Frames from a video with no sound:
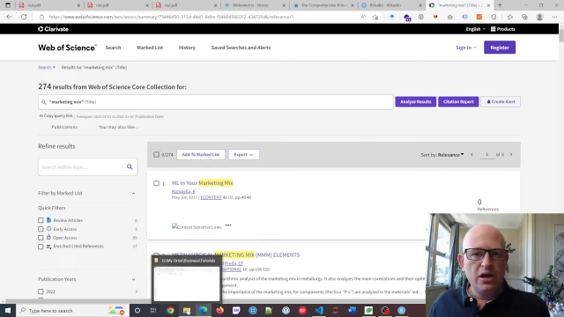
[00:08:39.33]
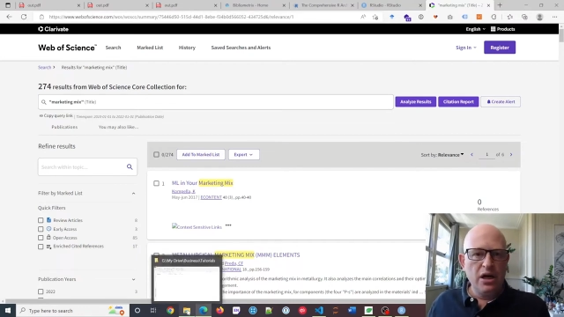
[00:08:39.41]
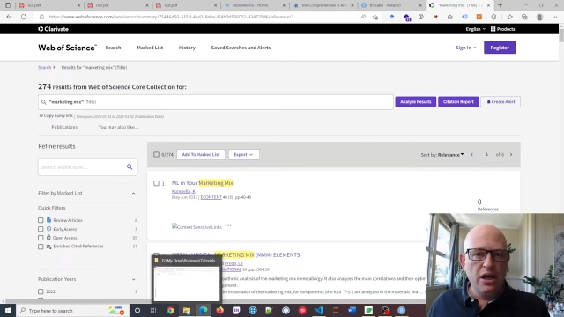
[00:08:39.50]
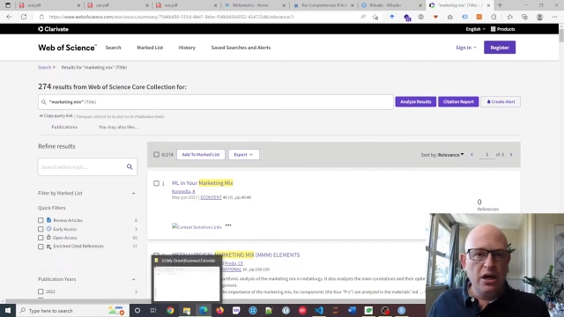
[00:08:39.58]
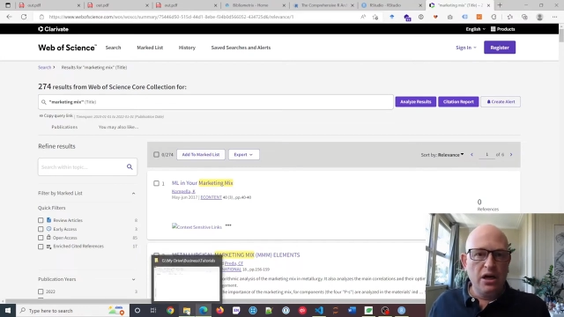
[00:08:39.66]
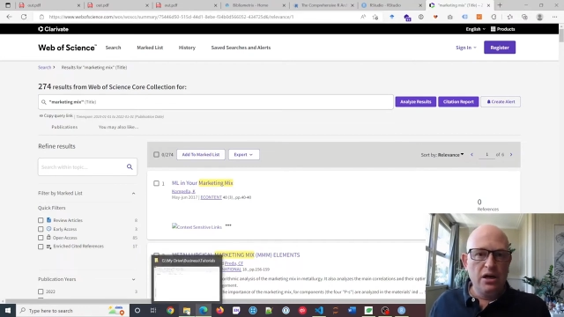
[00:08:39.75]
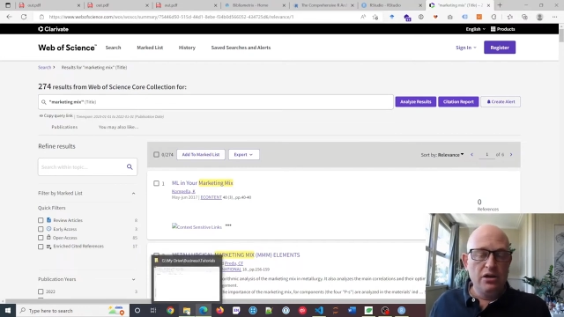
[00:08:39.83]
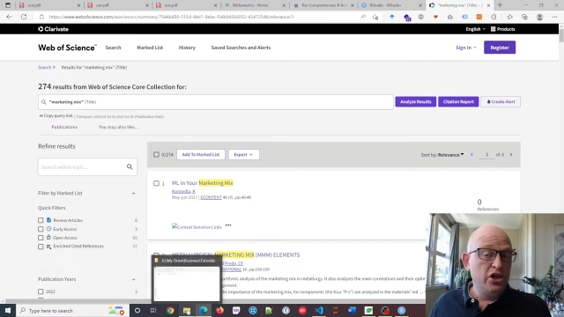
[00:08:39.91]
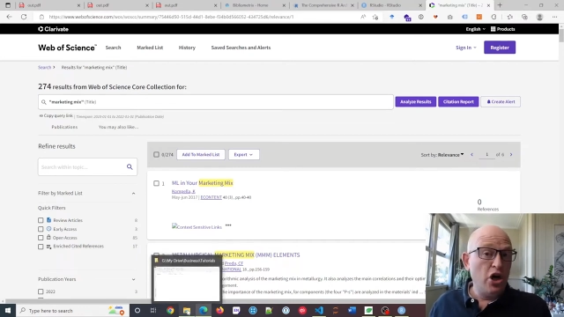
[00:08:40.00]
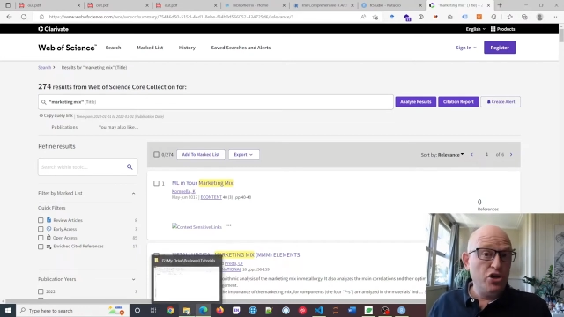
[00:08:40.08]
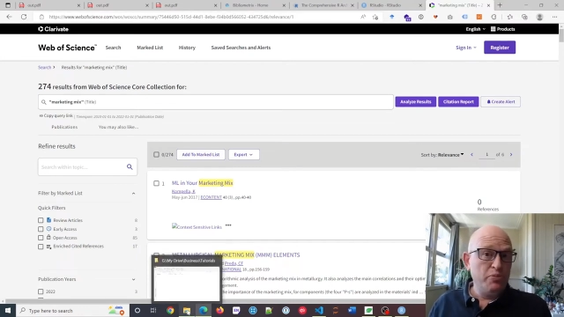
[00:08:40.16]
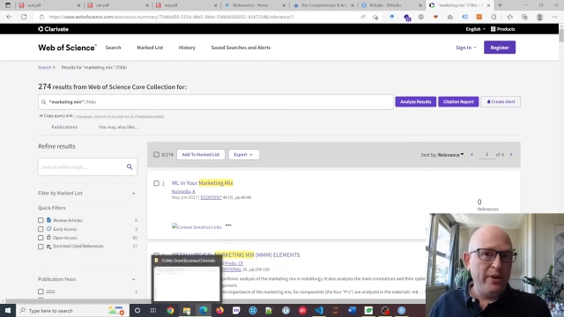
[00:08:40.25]

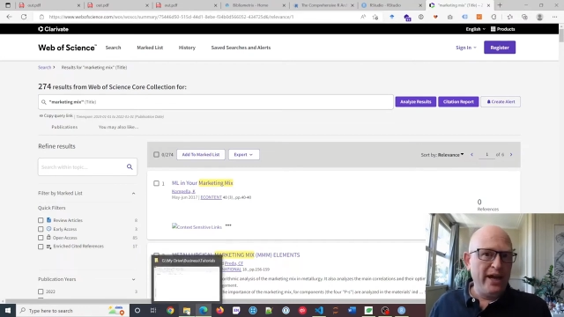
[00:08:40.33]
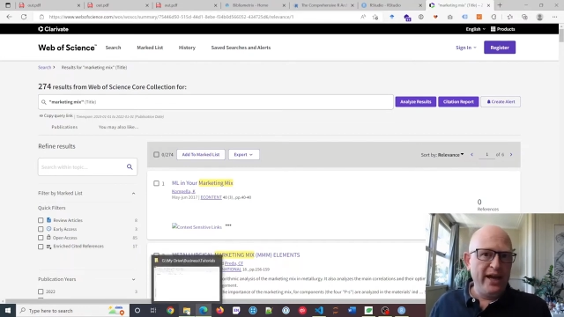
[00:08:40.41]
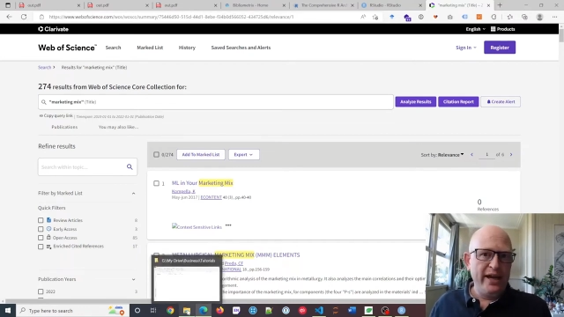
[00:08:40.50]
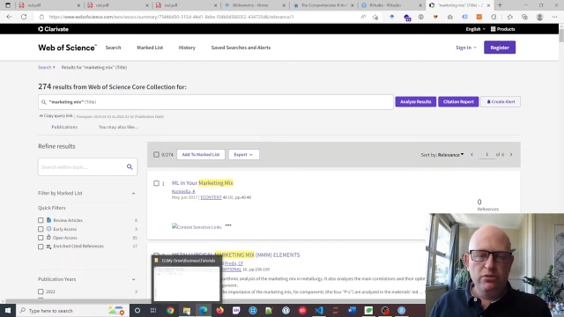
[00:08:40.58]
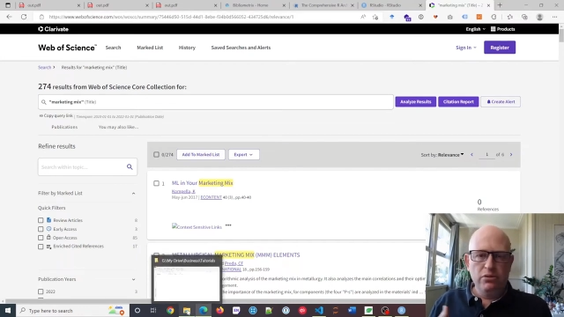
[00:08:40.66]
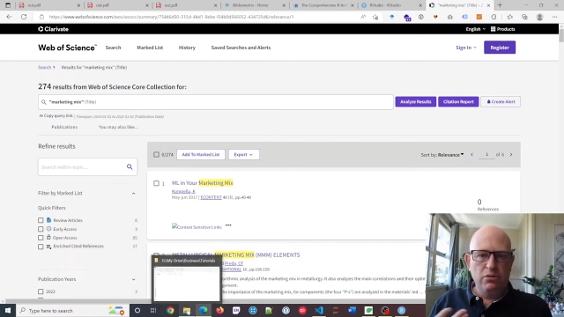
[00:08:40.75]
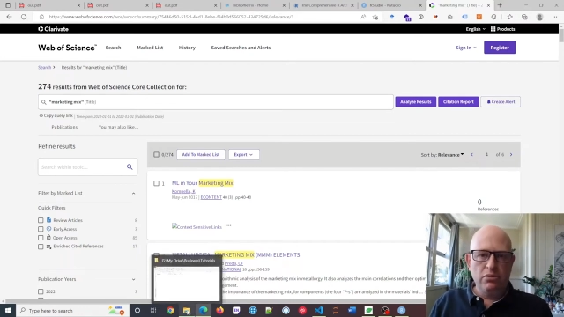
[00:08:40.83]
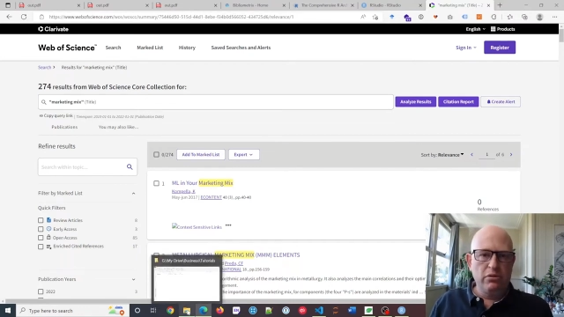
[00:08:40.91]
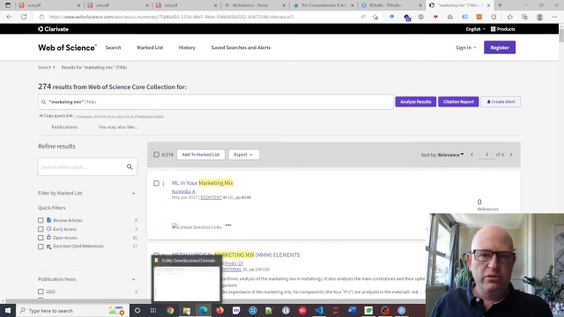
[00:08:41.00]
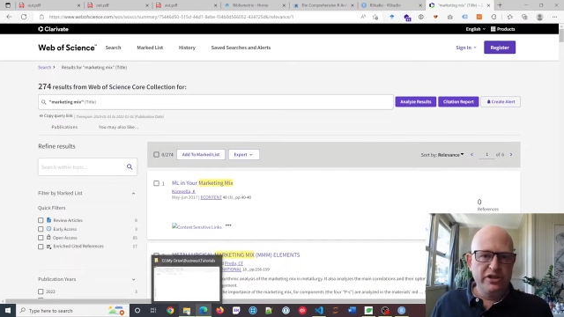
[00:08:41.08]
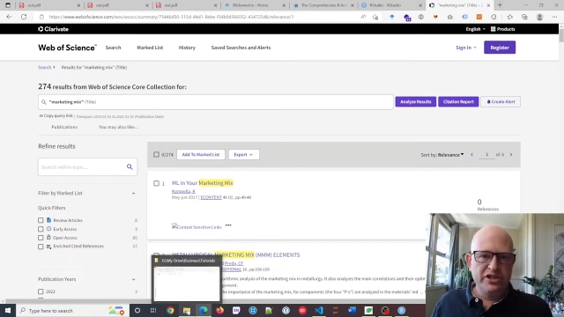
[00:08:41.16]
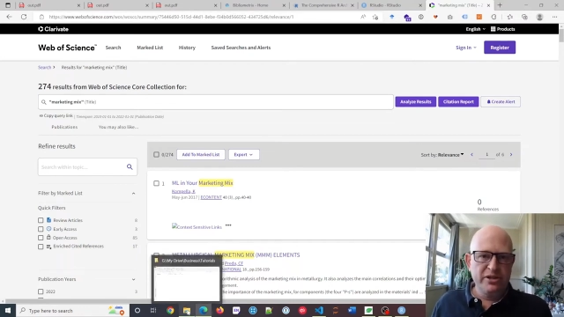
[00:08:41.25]
Notepad
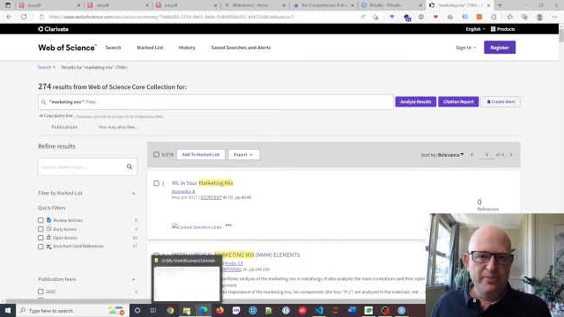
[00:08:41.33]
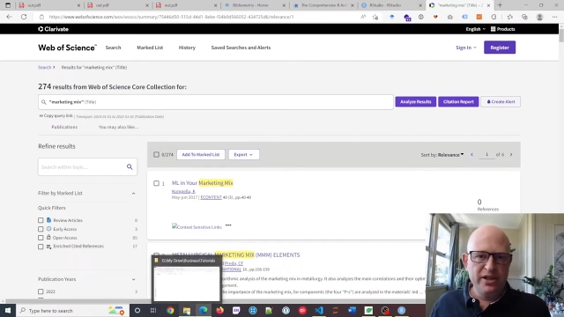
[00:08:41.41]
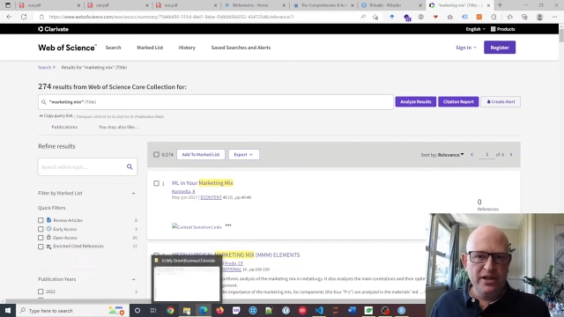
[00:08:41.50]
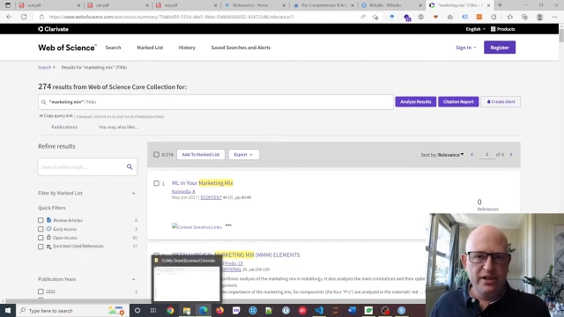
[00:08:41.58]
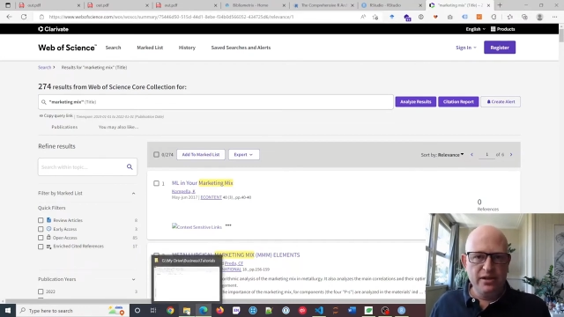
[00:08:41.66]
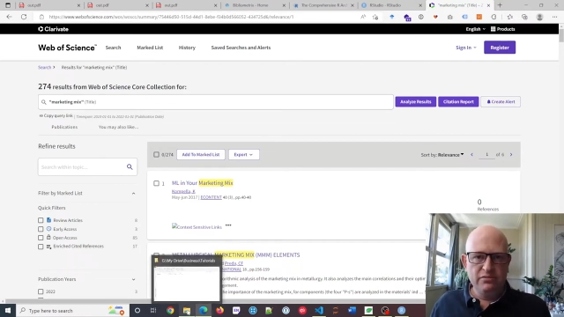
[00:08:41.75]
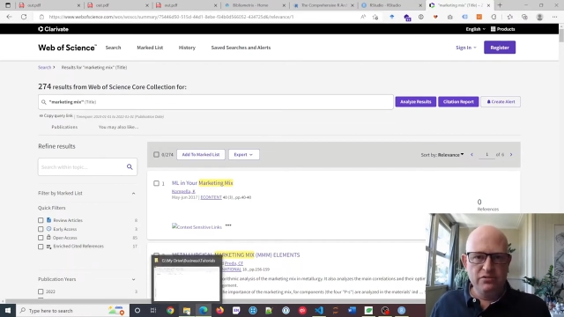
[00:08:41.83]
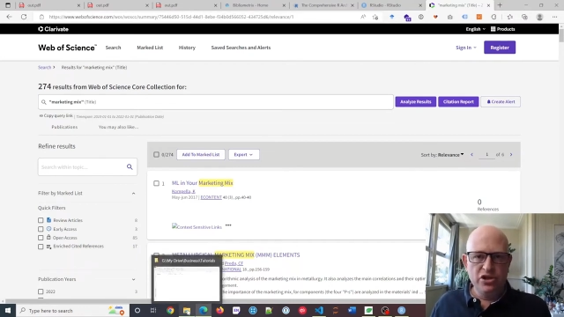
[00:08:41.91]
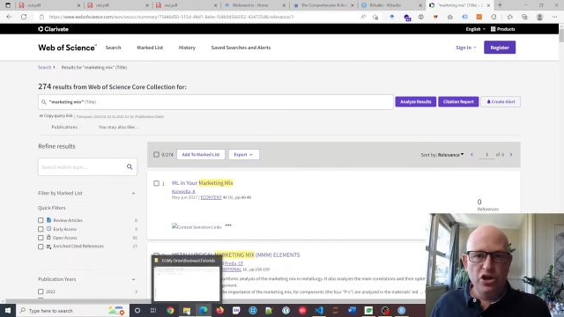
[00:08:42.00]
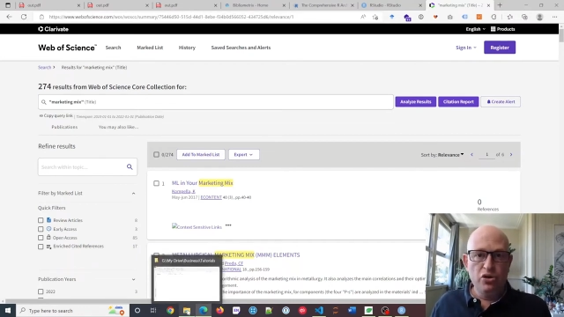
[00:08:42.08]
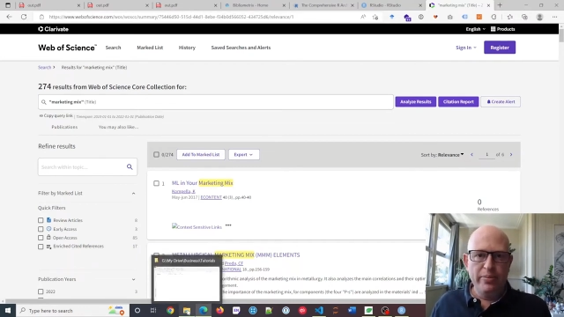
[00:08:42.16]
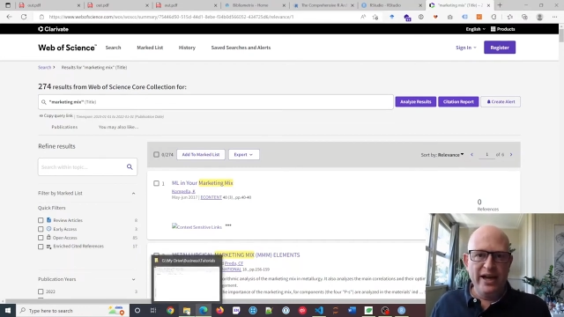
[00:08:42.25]
or a similar
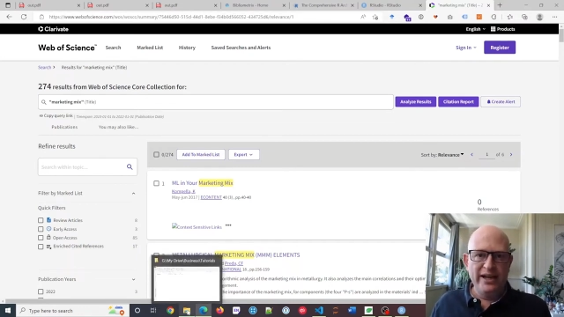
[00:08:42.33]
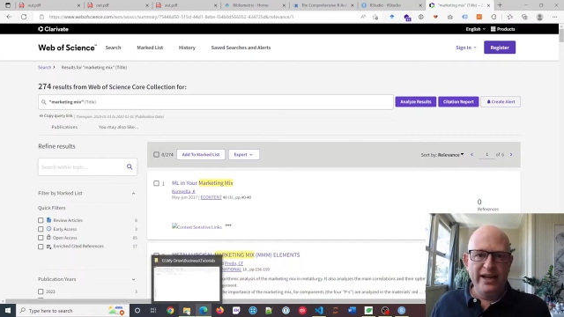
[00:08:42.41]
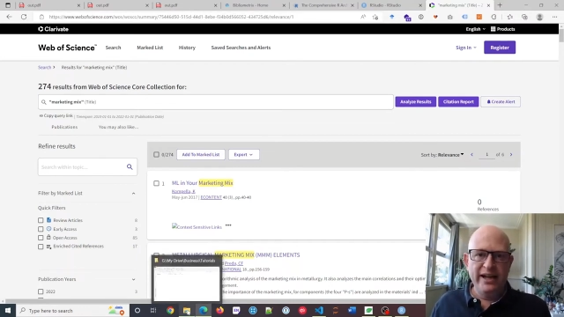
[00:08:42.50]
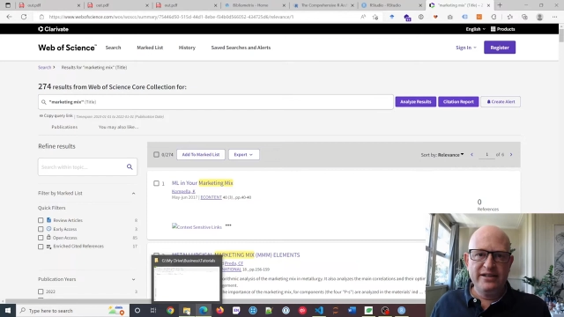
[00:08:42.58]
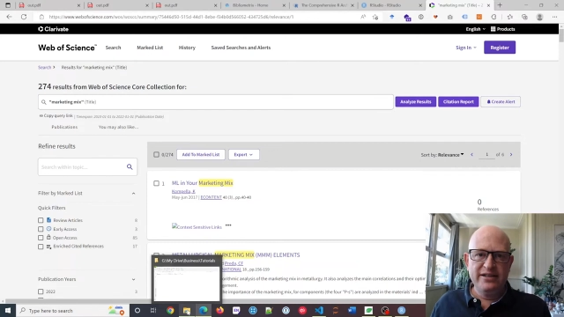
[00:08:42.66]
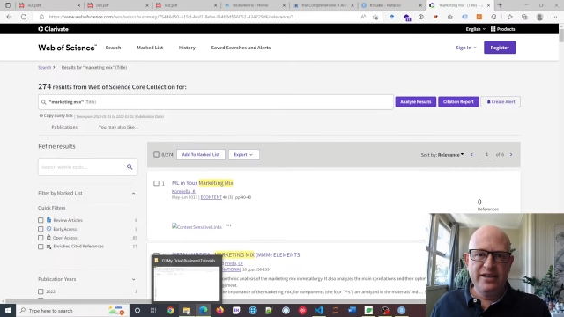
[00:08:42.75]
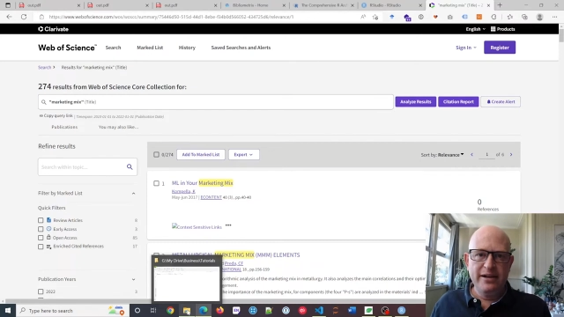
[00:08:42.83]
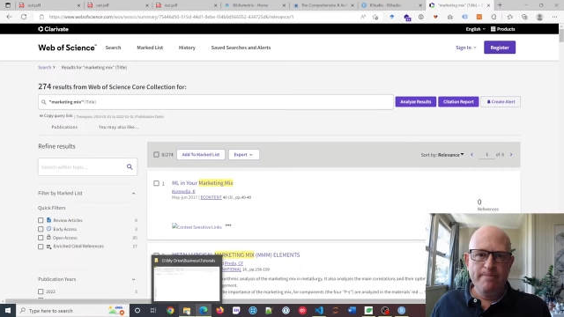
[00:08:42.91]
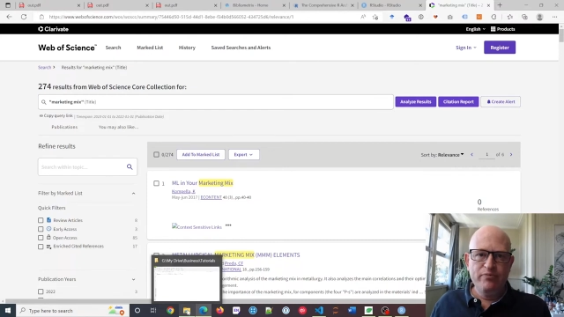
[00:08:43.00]
Notepad editor,